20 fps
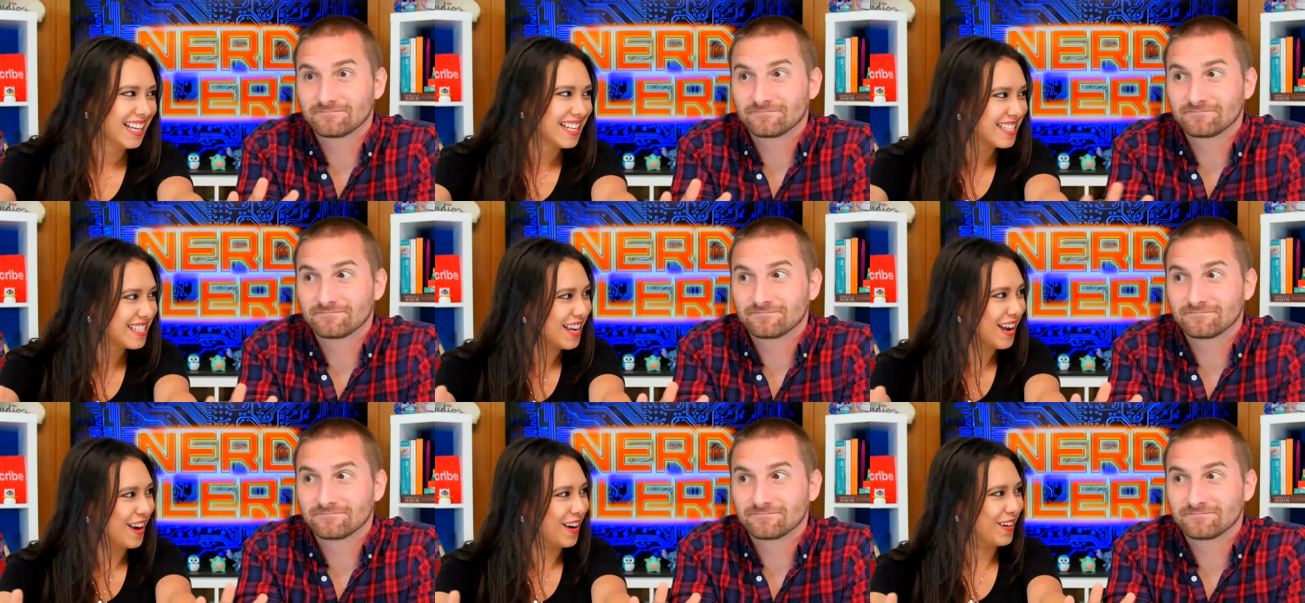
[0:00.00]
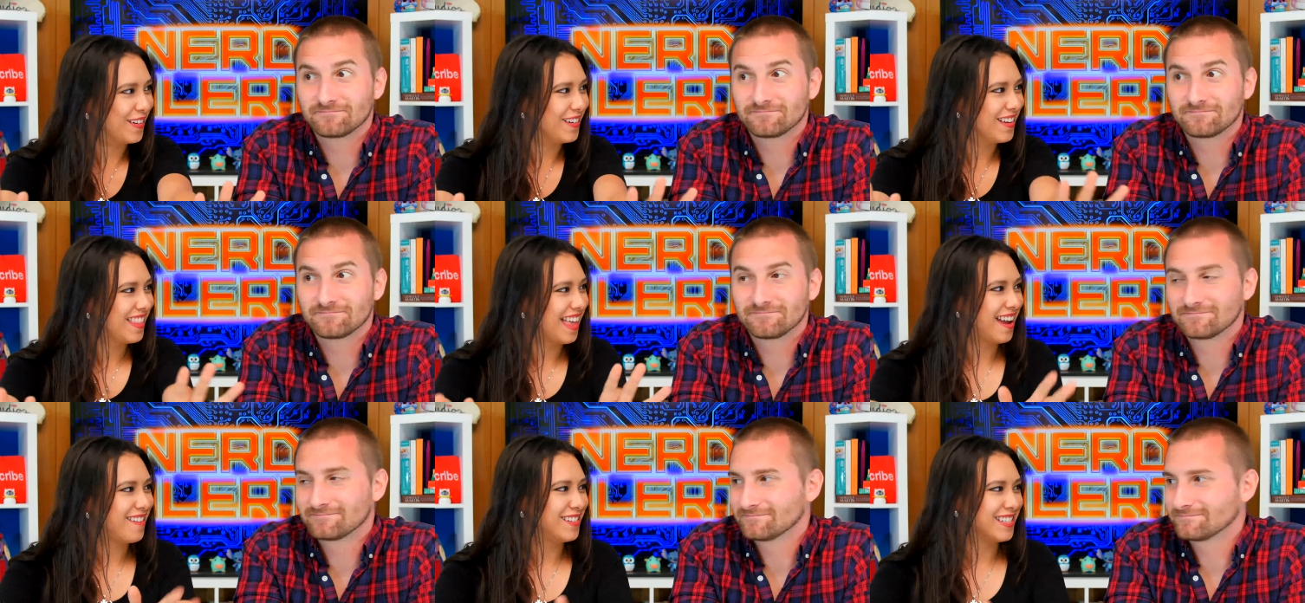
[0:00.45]
Speaker 1: So
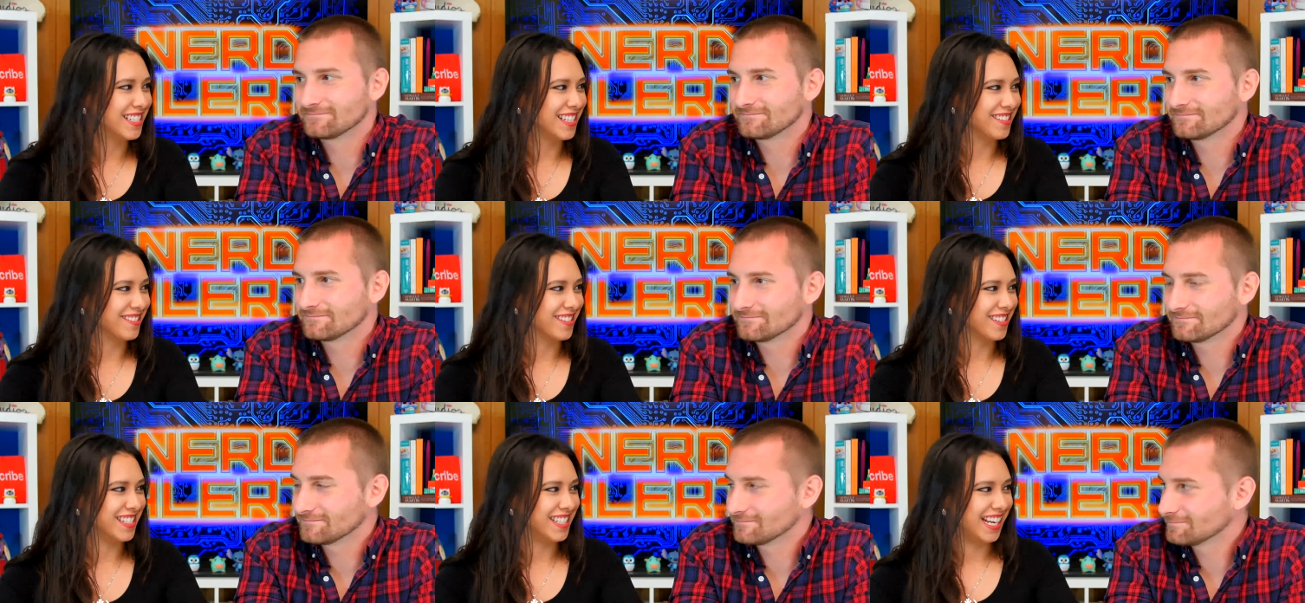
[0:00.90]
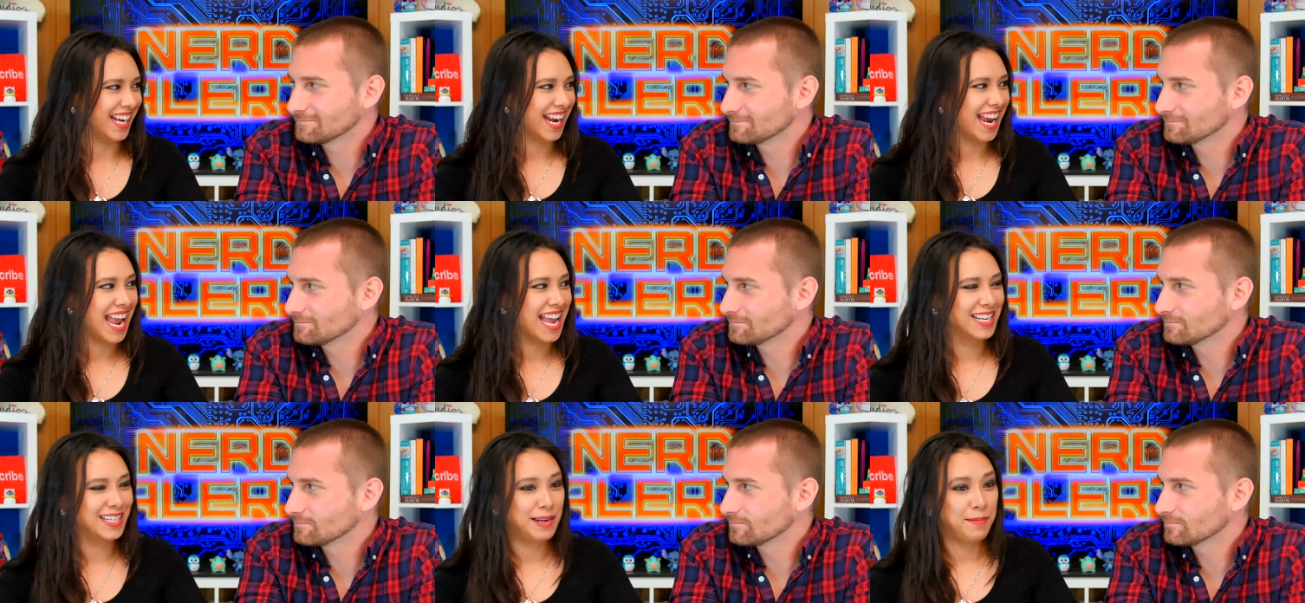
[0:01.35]
that was interesting.
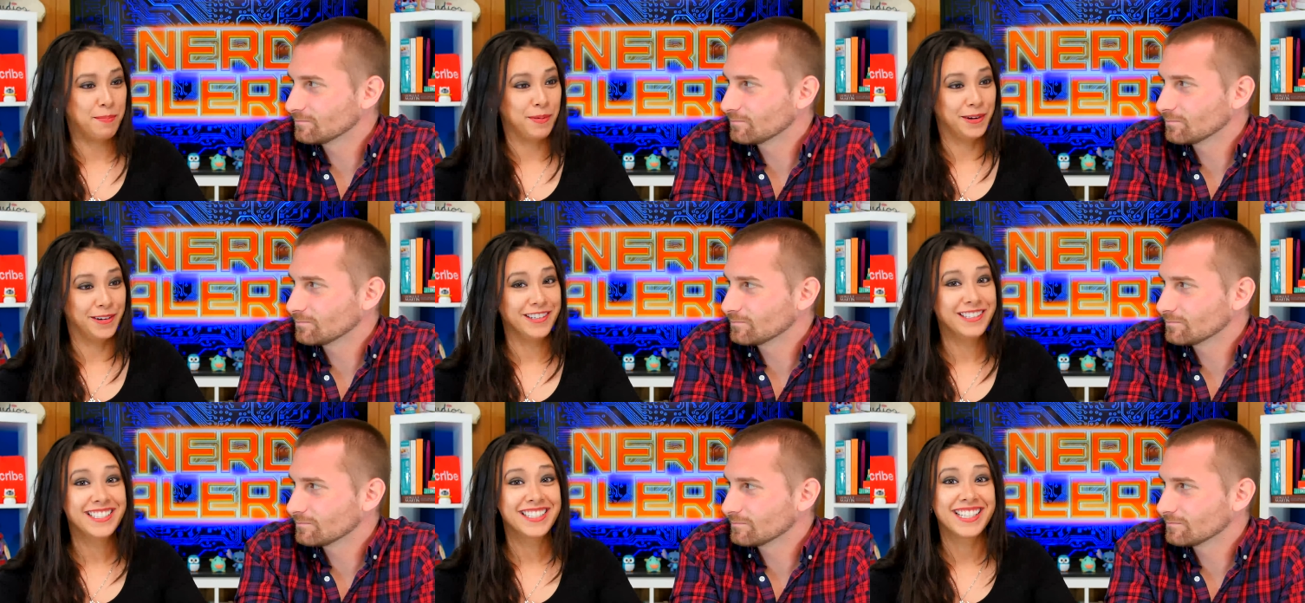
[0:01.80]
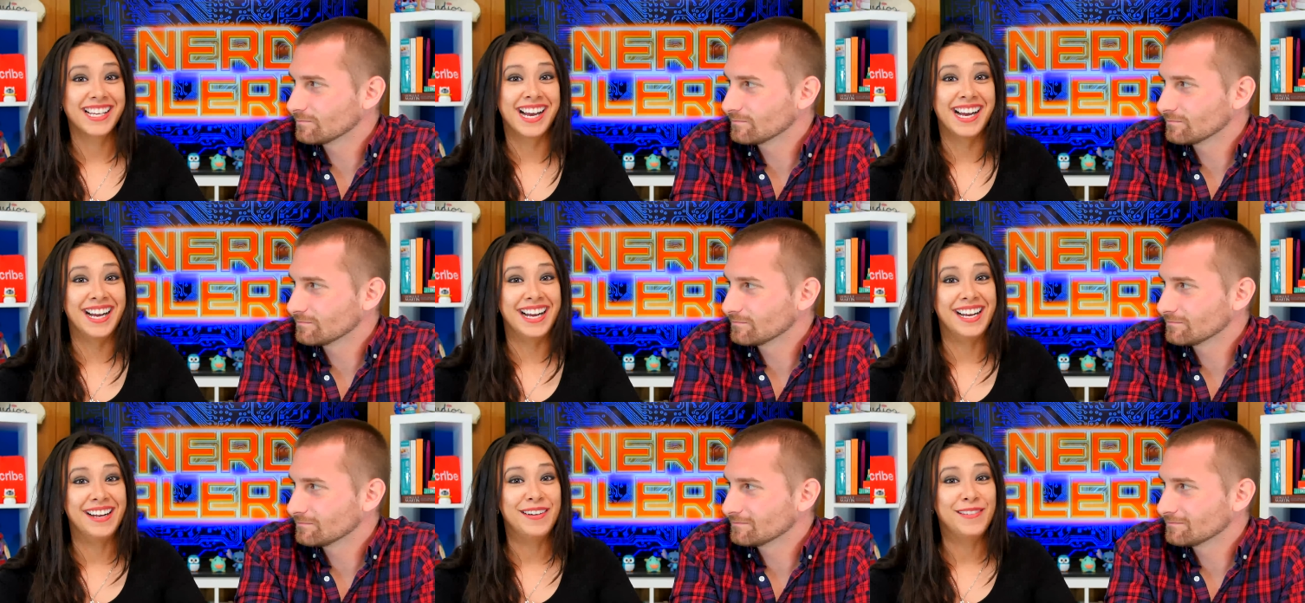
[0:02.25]
Andy Burtt
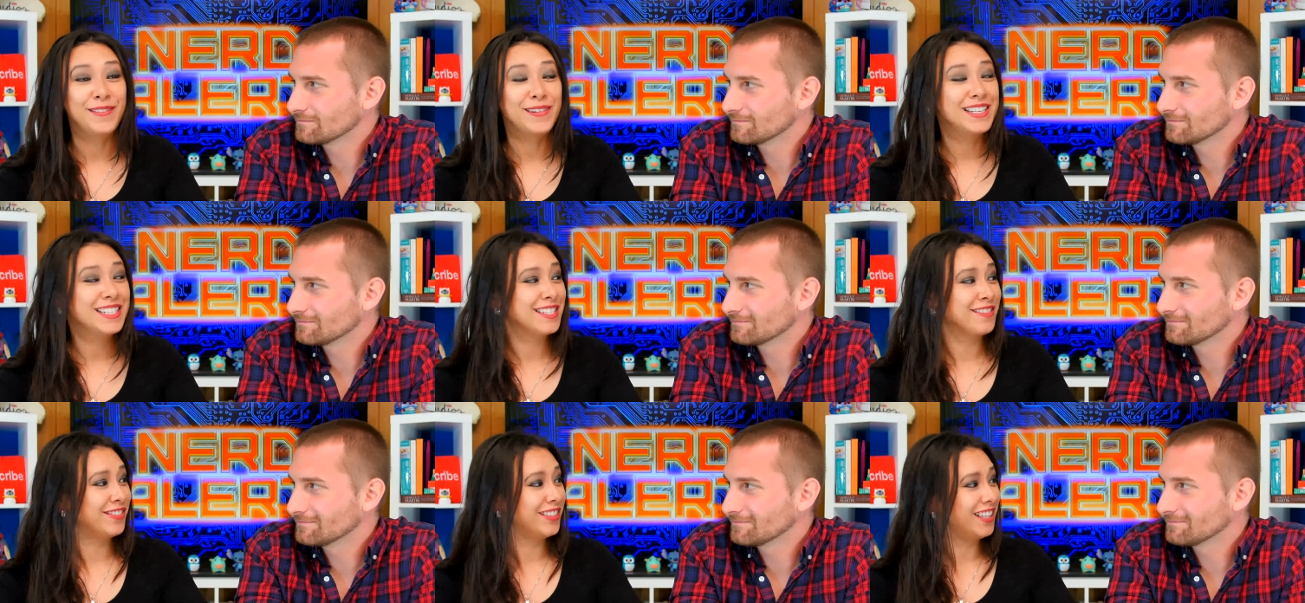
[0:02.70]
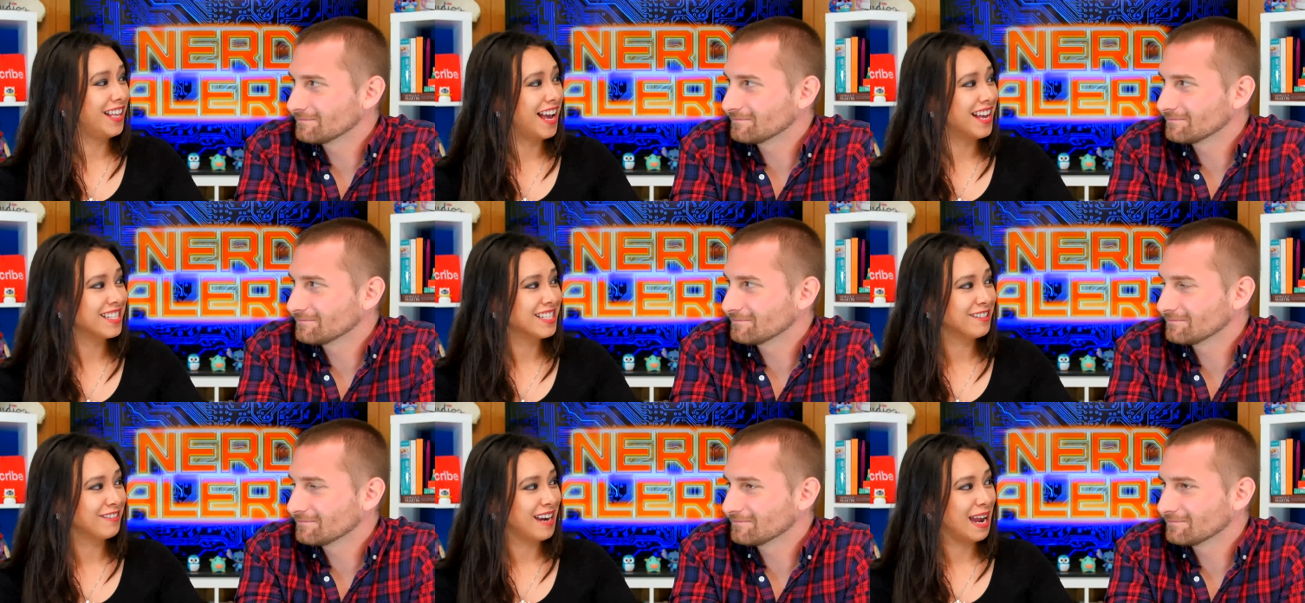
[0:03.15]
uh, was a
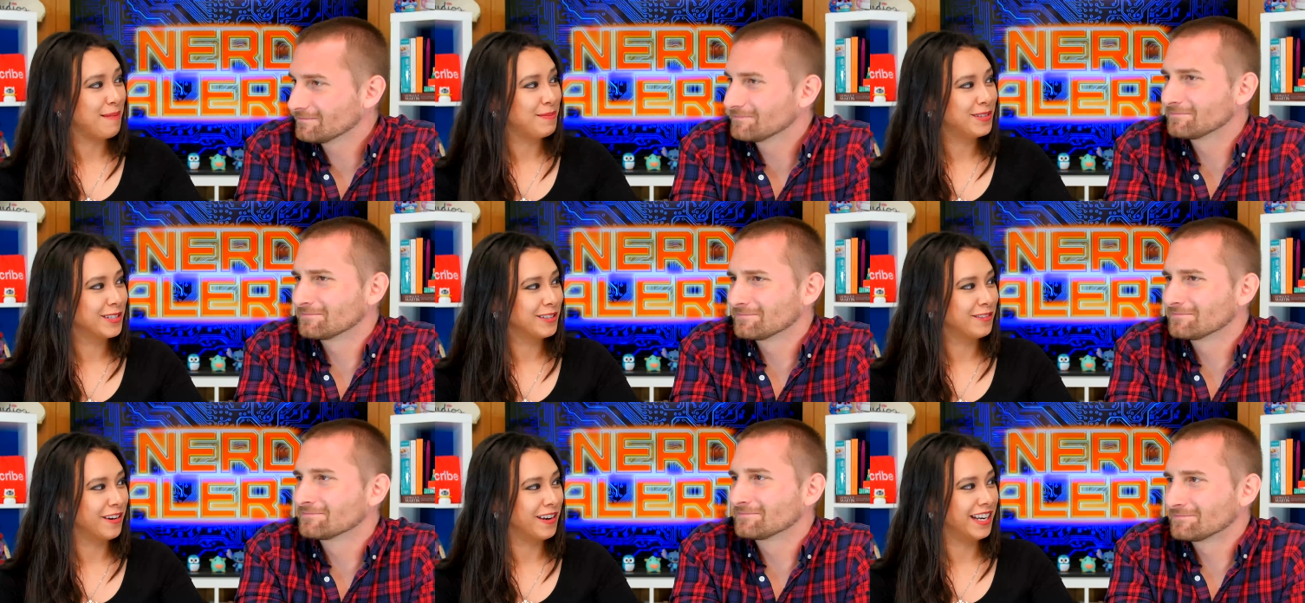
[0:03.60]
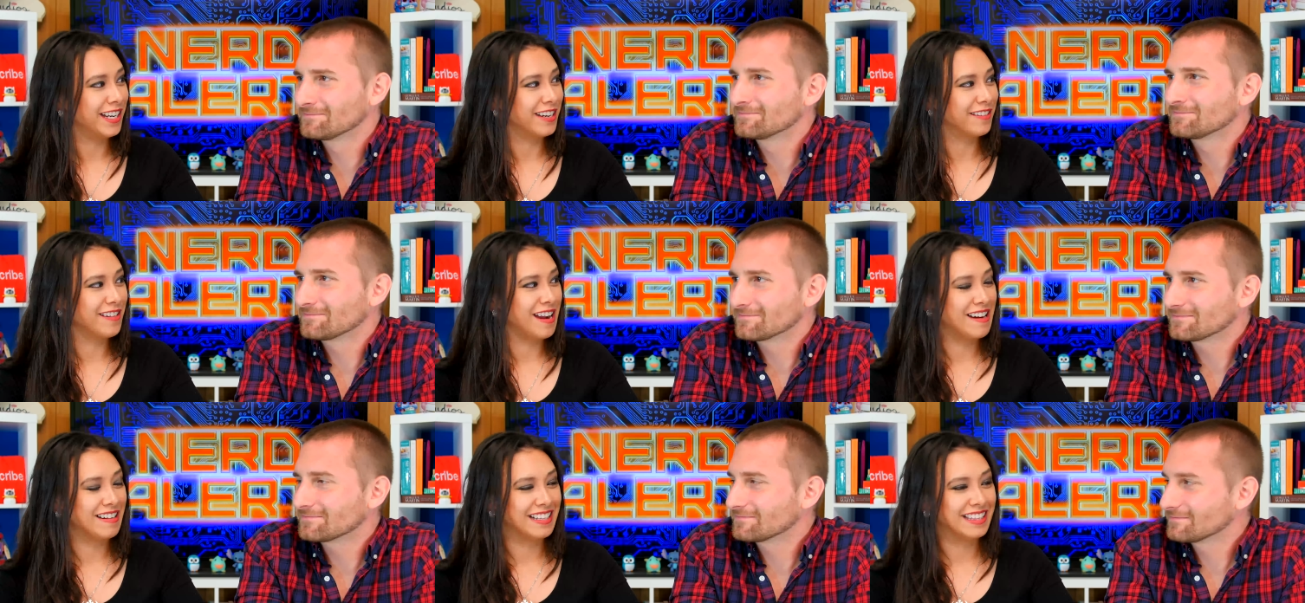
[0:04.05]
velociraptor running
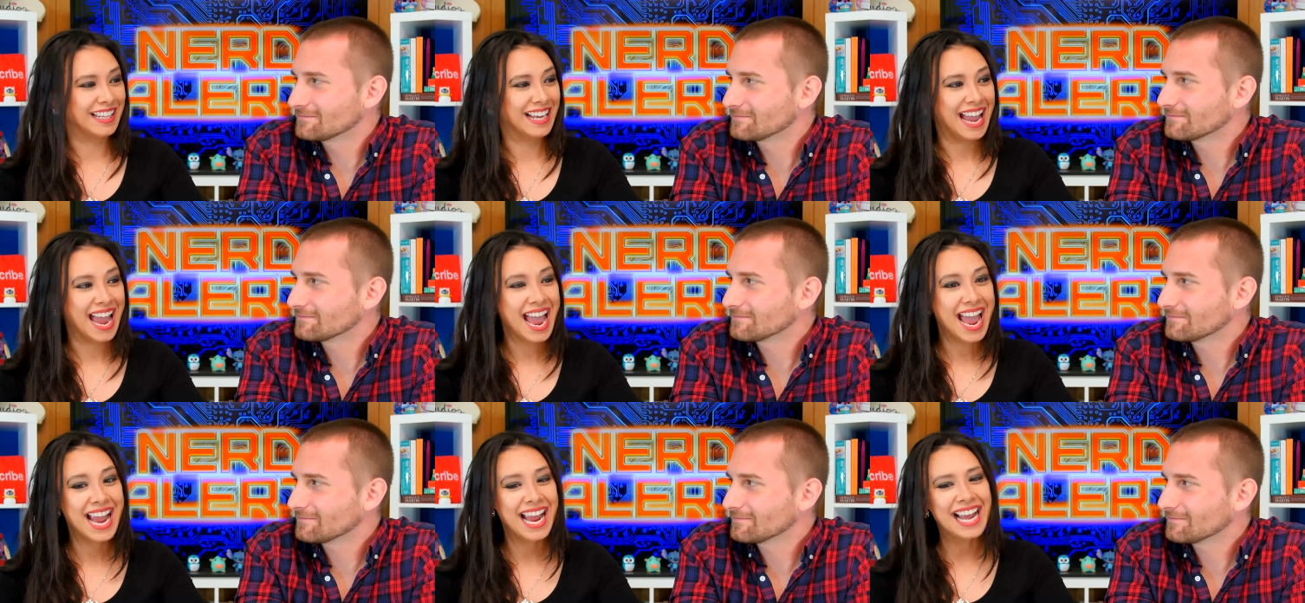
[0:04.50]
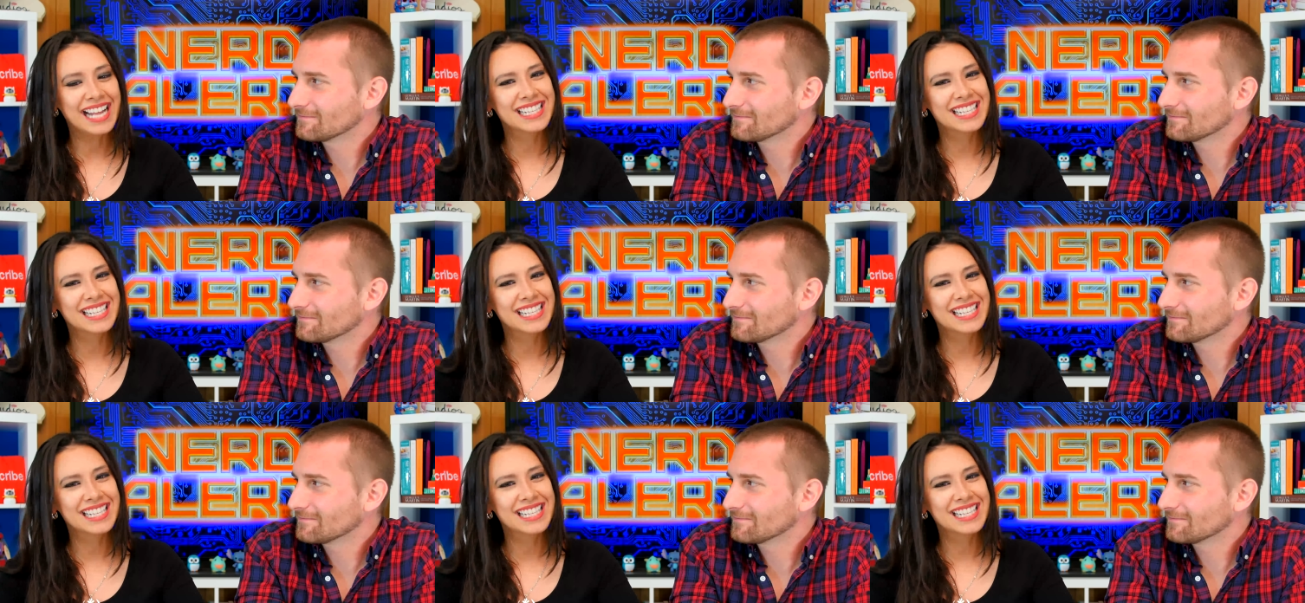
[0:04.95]
around in the hay.